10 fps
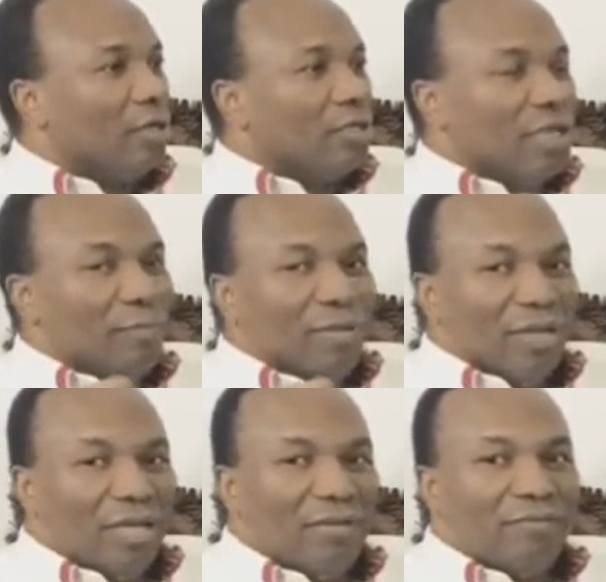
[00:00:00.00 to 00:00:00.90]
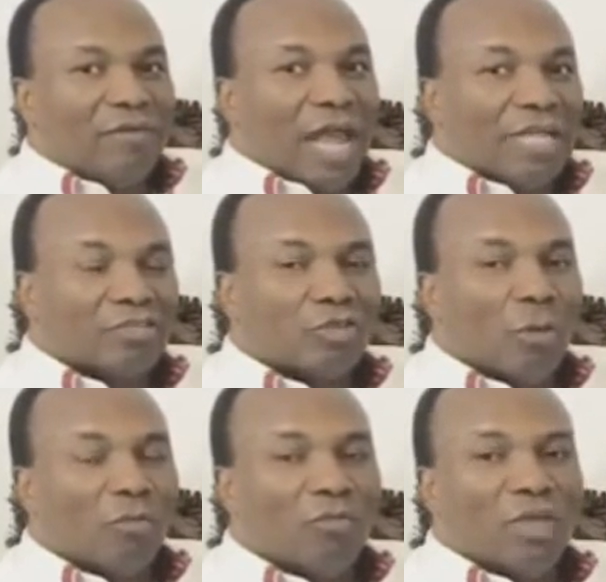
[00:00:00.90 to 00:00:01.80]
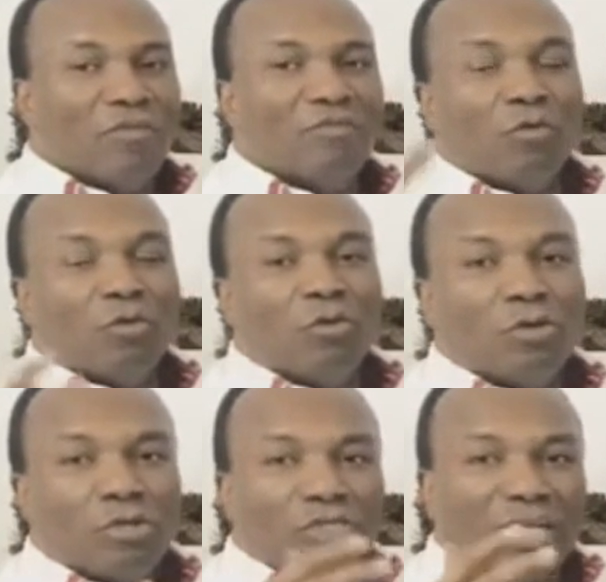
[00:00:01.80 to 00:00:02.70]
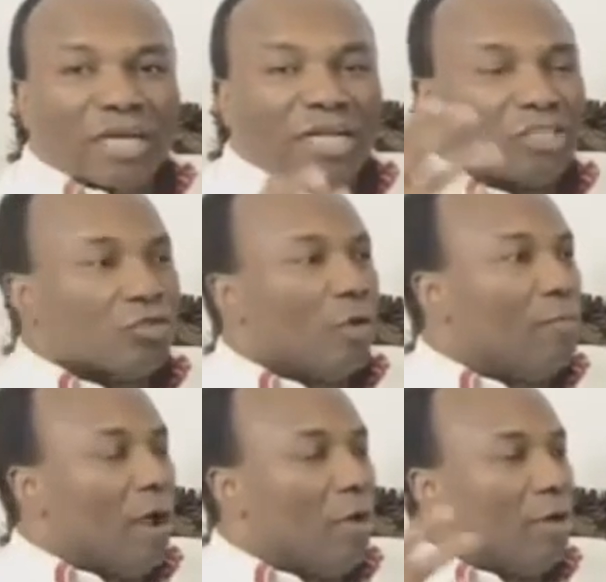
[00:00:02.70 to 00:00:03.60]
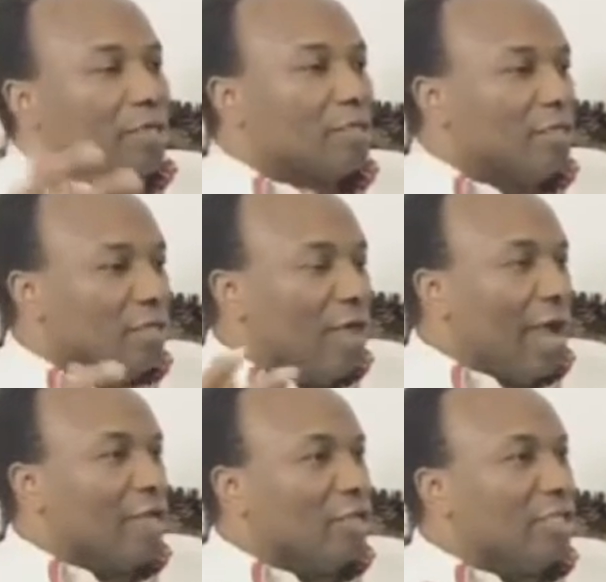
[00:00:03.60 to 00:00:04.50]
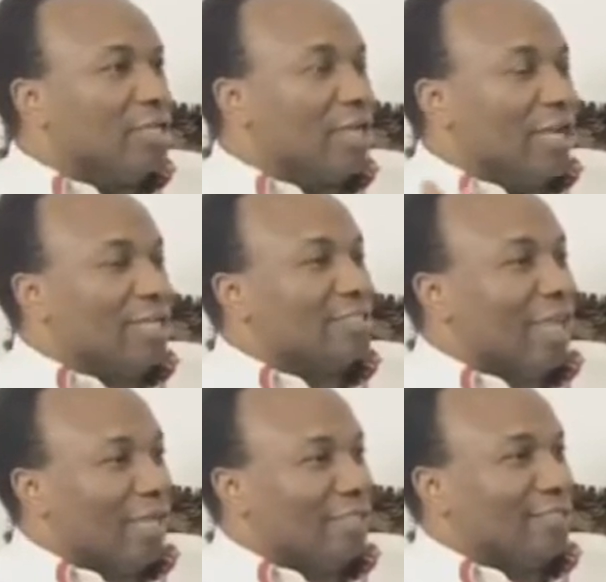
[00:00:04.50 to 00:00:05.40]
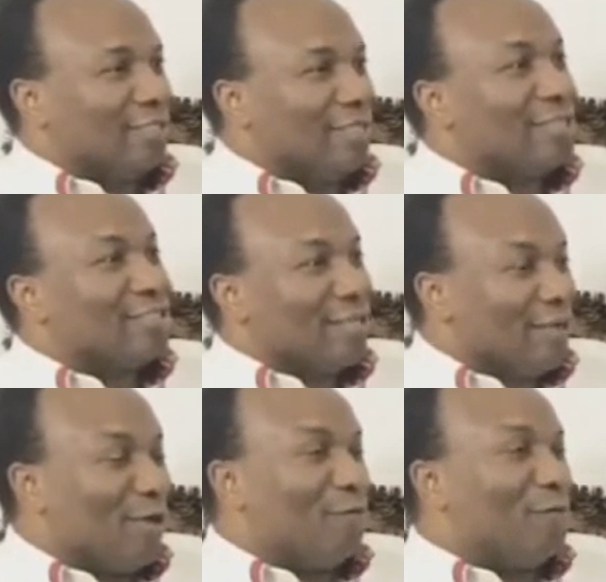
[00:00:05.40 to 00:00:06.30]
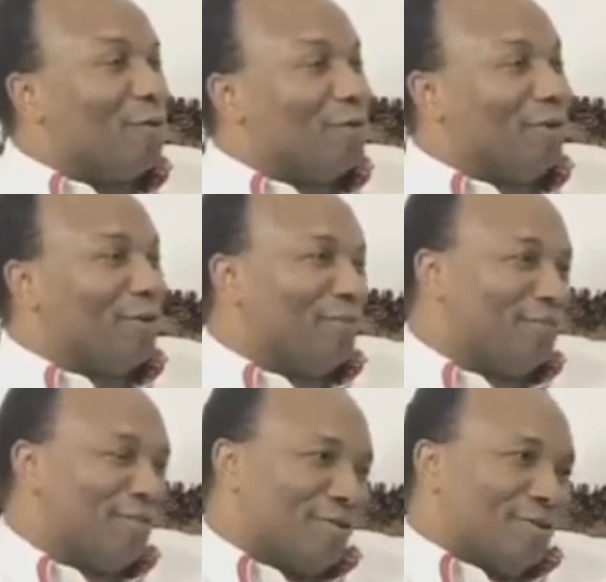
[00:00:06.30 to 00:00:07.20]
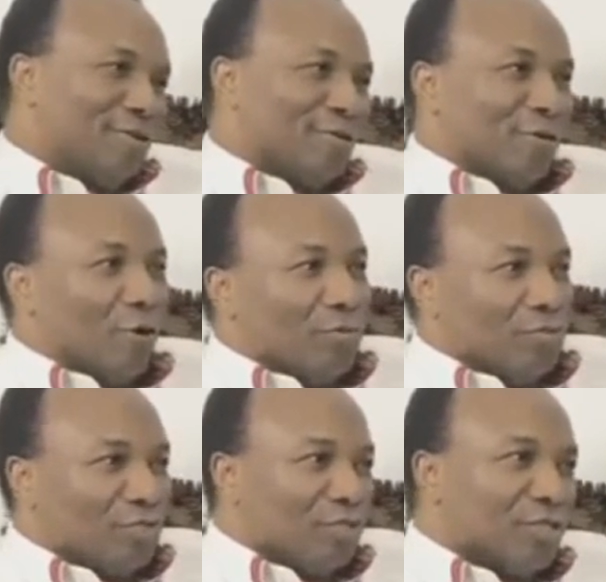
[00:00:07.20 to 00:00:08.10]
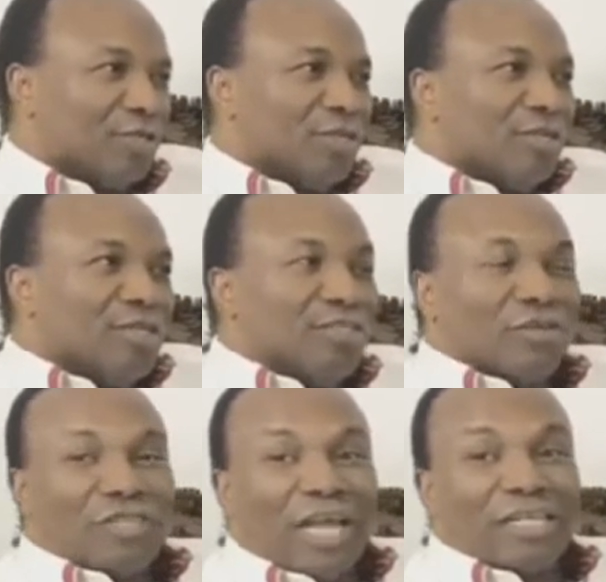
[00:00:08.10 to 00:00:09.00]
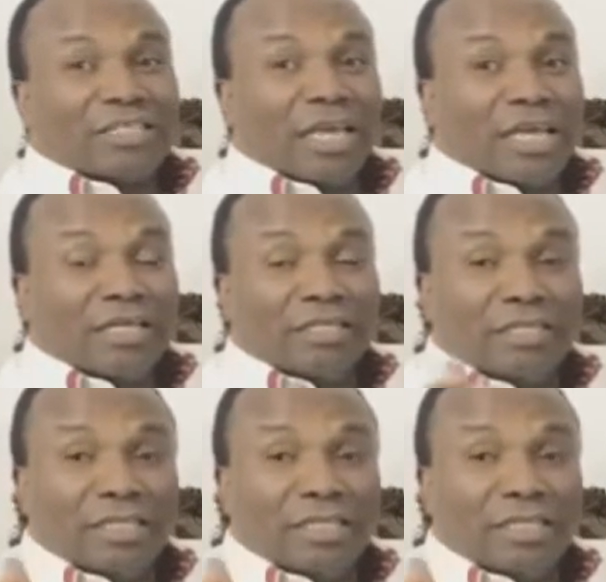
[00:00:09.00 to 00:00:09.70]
They believe that some evil terrestrial power are the thing that decide destiny on the earth. Rubbish. It's just like saying